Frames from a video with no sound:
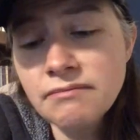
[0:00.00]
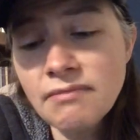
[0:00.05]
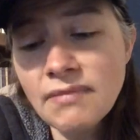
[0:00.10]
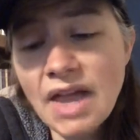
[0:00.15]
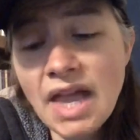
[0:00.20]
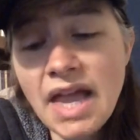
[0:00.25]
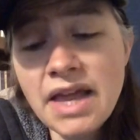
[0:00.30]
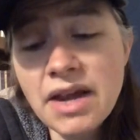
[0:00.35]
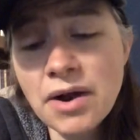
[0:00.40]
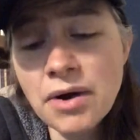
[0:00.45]

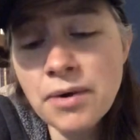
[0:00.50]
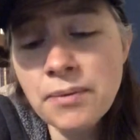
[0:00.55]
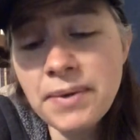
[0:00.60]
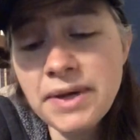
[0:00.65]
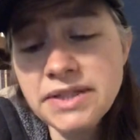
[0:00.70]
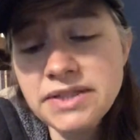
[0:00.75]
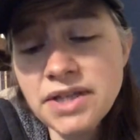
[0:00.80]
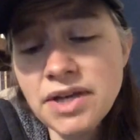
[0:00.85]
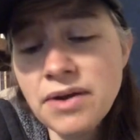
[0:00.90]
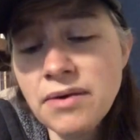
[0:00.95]
at our
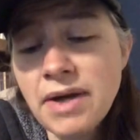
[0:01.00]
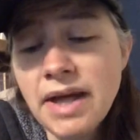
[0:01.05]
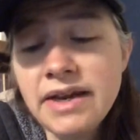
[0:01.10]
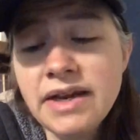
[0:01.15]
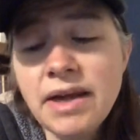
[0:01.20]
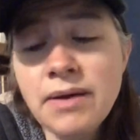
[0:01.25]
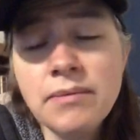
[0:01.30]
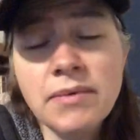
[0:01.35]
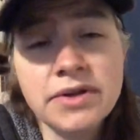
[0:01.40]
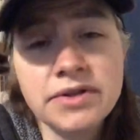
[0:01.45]
window, and
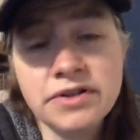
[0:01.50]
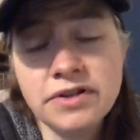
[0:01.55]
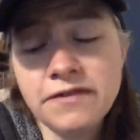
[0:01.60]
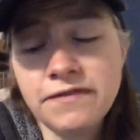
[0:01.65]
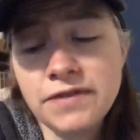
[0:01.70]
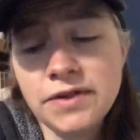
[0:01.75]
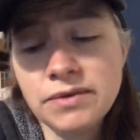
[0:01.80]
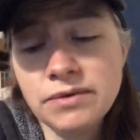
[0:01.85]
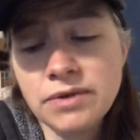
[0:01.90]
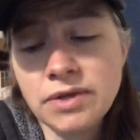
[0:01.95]
I wonder
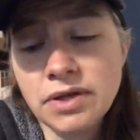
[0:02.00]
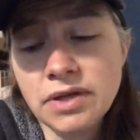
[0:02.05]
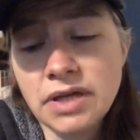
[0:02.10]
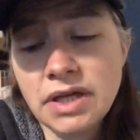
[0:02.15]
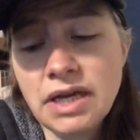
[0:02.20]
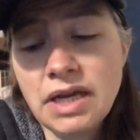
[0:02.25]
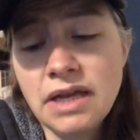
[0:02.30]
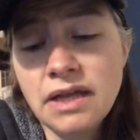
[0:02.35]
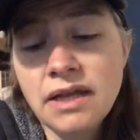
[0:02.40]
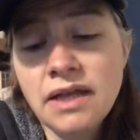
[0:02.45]
if you
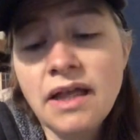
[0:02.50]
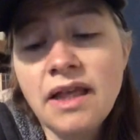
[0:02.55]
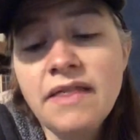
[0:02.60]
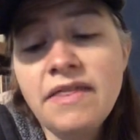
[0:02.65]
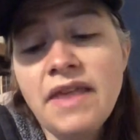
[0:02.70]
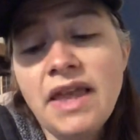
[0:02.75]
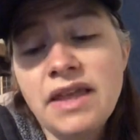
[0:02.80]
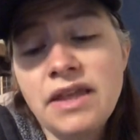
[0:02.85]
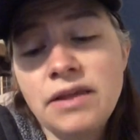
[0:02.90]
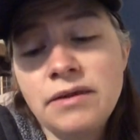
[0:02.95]
could.
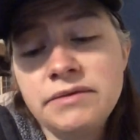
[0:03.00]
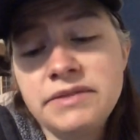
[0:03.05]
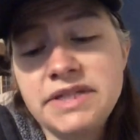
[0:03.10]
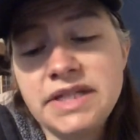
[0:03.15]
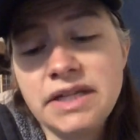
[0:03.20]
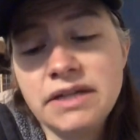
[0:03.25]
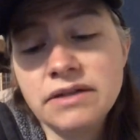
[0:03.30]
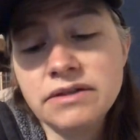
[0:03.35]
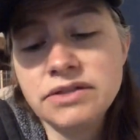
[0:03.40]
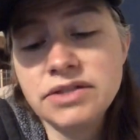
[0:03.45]
Thank you,
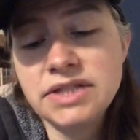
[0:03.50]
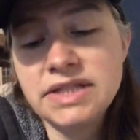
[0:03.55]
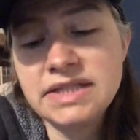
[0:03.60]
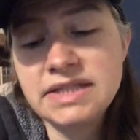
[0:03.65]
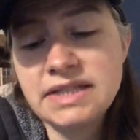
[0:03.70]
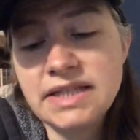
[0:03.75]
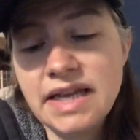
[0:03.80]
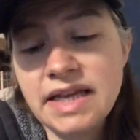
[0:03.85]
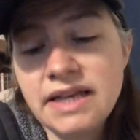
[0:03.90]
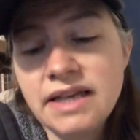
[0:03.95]
dear, she
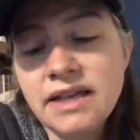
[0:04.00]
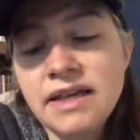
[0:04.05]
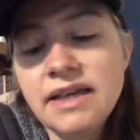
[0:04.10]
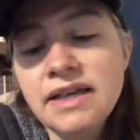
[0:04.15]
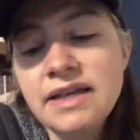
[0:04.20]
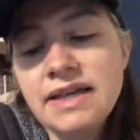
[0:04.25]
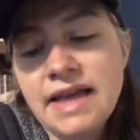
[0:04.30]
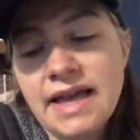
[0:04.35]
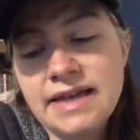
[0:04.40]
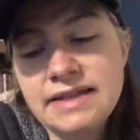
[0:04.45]
said.
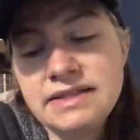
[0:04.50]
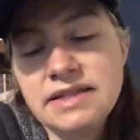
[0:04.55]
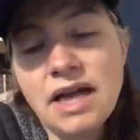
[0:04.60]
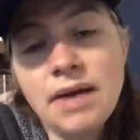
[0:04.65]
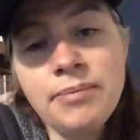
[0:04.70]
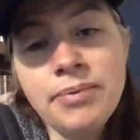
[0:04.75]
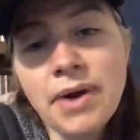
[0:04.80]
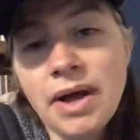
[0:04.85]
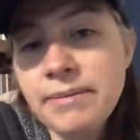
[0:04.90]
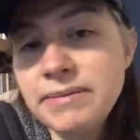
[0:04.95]
Yes, I
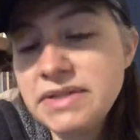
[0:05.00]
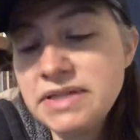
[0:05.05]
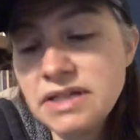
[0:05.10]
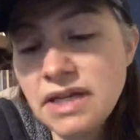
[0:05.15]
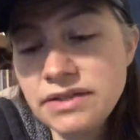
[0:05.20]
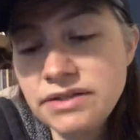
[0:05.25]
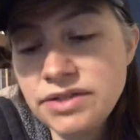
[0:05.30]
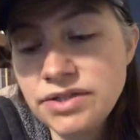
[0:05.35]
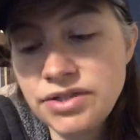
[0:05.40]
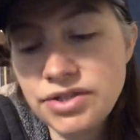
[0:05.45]
promise
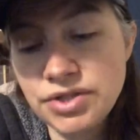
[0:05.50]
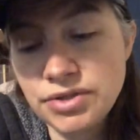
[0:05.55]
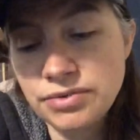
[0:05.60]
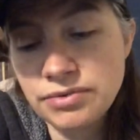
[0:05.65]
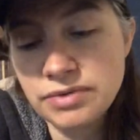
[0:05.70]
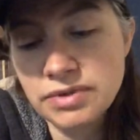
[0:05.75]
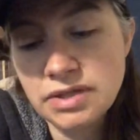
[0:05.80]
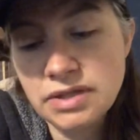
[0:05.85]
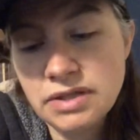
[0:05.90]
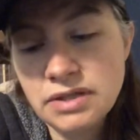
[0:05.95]
not to
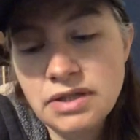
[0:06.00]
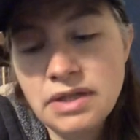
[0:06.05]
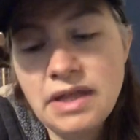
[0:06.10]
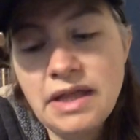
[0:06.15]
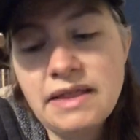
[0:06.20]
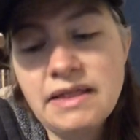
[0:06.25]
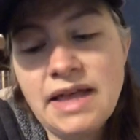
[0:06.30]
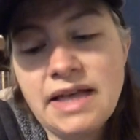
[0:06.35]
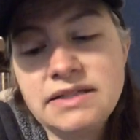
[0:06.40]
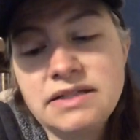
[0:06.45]
shoot.
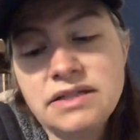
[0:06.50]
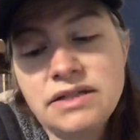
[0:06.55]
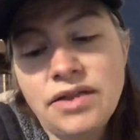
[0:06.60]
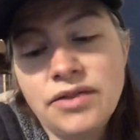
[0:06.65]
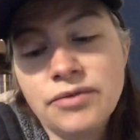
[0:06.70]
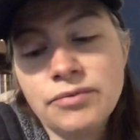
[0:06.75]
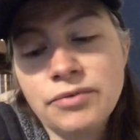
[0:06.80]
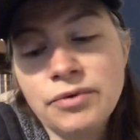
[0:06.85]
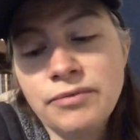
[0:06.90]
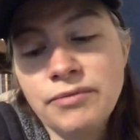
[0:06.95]
That's
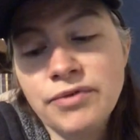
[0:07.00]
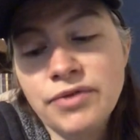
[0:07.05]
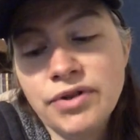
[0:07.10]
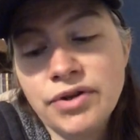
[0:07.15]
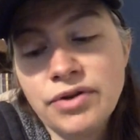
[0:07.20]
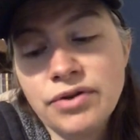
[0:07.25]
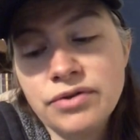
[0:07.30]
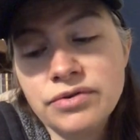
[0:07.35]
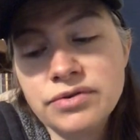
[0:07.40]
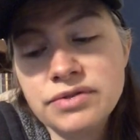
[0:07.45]
another rumor the
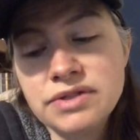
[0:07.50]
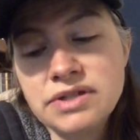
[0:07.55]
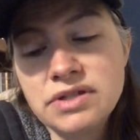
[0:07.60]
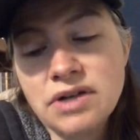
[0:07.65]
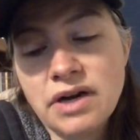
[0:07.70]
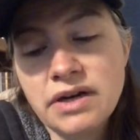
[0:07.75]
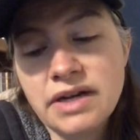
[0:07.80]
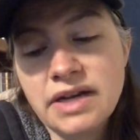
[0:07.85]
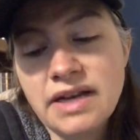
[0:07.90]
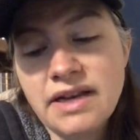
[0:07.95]
Colonel
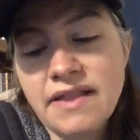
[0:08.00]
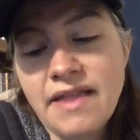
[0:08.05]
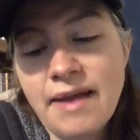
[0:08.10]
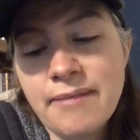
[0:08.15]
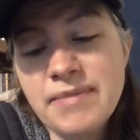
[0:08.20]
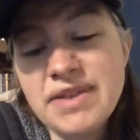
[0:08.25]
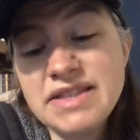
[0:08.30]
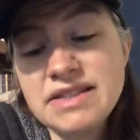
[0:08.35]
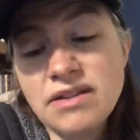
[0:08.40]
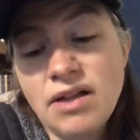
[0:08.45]
started, that
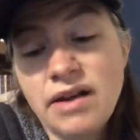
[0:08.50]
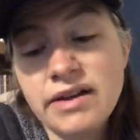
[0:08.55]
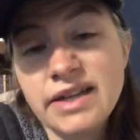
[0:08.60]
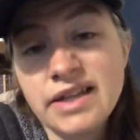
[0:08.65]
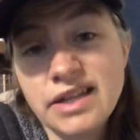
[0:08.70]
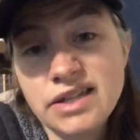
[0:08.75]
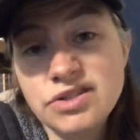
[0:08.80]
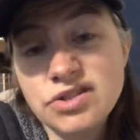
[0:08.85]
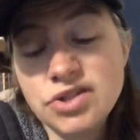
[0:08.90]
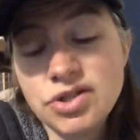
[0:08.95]
Miss Lana
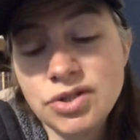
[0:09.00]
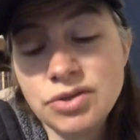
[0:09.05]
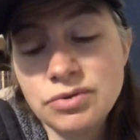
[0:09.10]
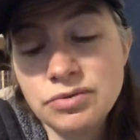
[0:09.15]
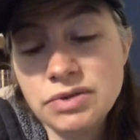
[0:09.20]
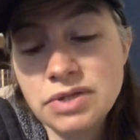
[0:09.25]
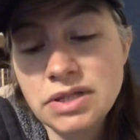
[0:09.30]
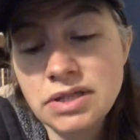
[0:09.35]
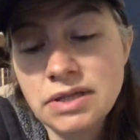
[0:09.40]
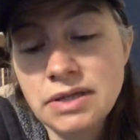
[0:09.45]
can shoot.